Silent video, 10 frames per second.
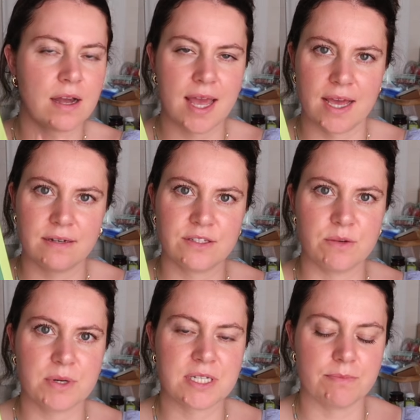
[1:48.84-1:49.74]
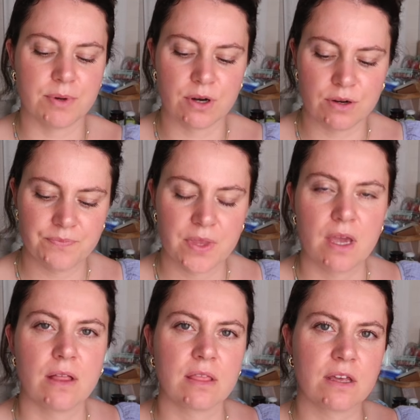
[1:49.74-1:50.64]
again, super simple.
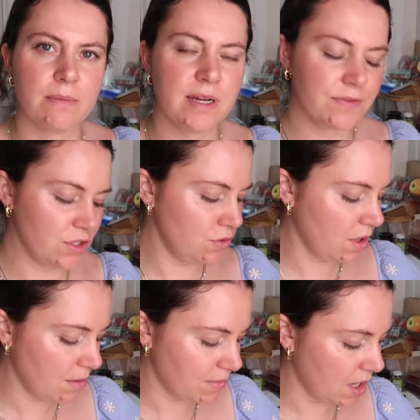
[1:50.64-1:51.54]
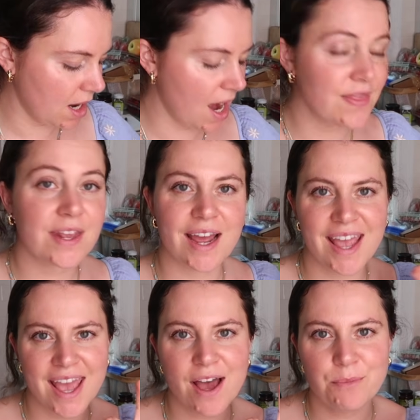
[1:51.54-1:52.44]
A little bit of cucumber, and then I
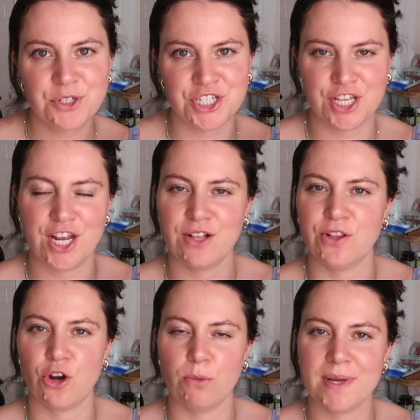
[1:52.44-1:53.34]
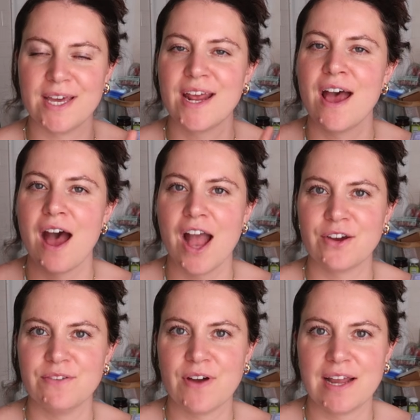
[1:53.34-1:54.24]
am cheating a little bit. I
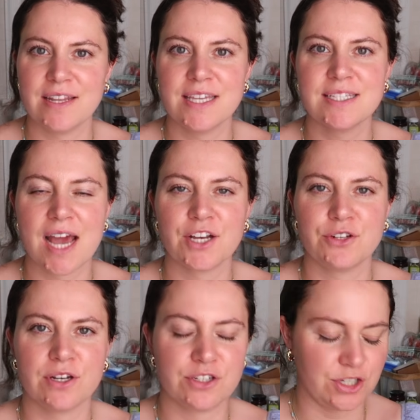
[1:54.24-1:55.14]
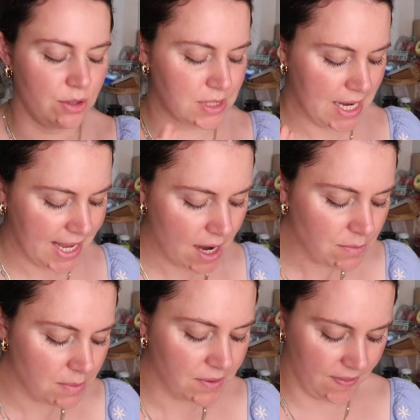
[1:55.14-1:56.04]
couldn't find these at Trader Joe's, and I can't
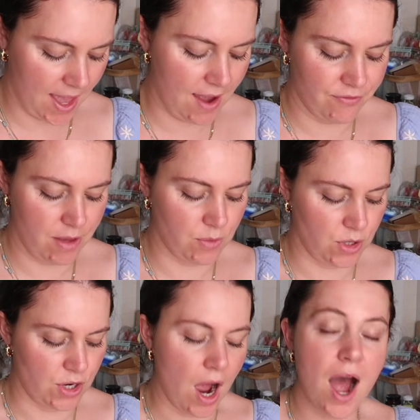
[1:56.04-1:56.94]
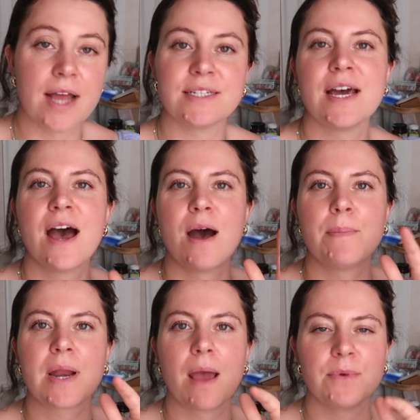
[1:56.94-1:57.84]
remember if they have them or not,
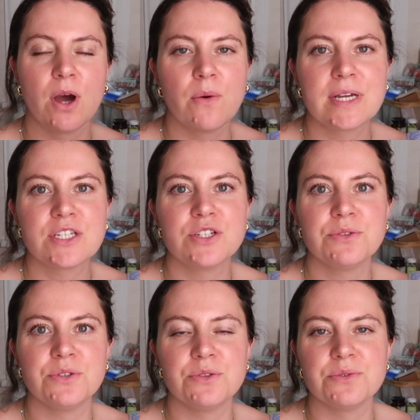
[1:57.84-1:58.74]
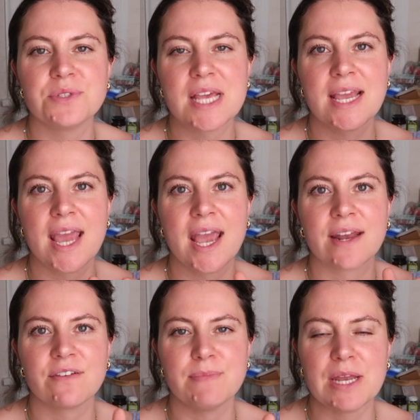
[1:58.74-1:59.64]
but I'm going to use a
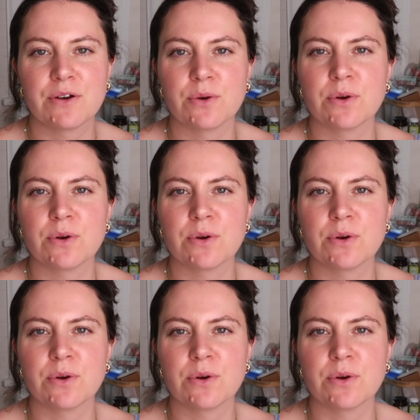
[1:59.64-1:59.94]
can of mandarin